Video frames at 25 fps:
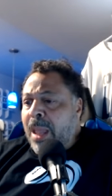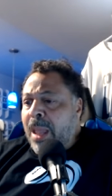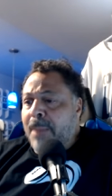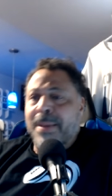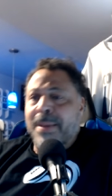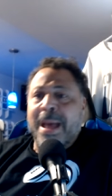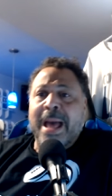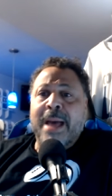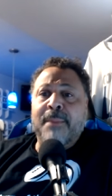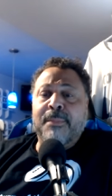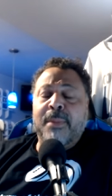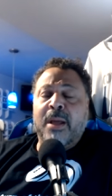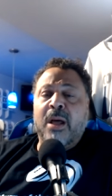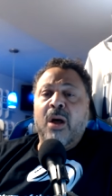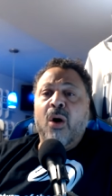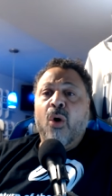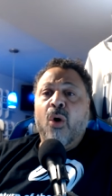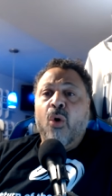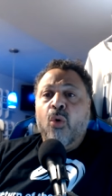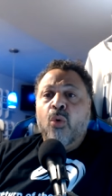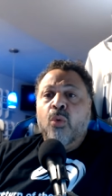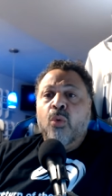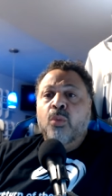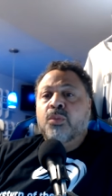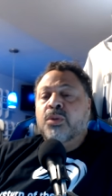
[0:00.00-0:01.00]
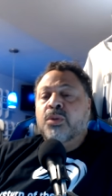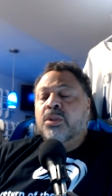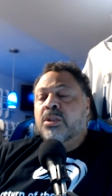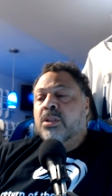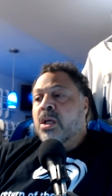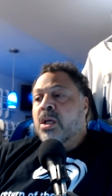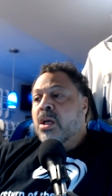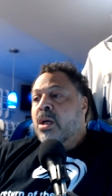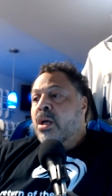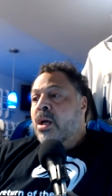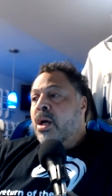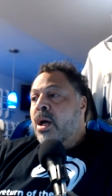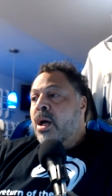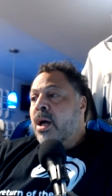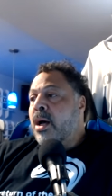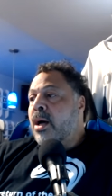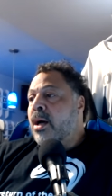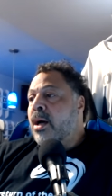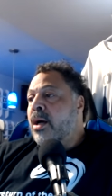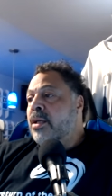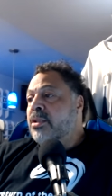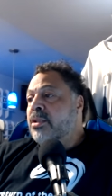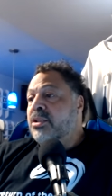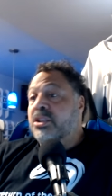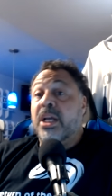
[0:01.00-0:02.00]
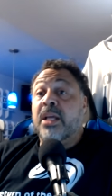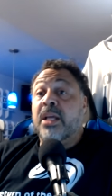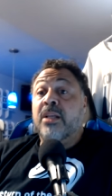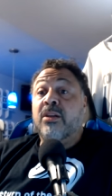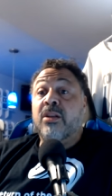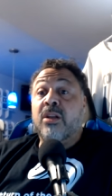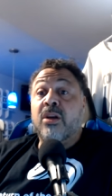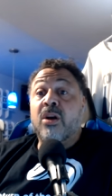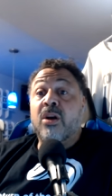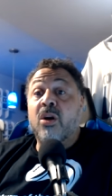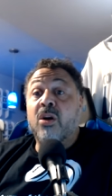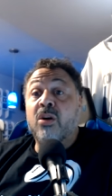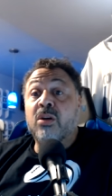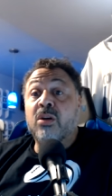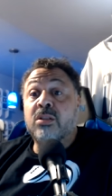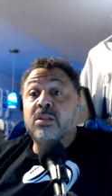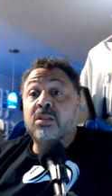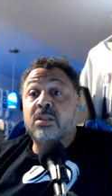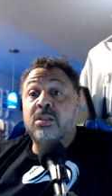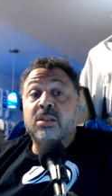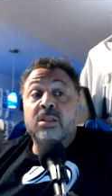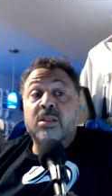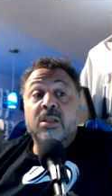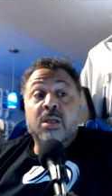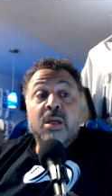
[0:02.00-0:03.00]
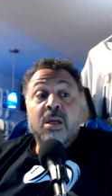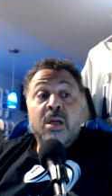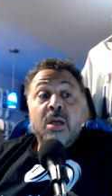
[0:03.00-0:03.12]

Pat Mahomes, uh, Jalen Hurts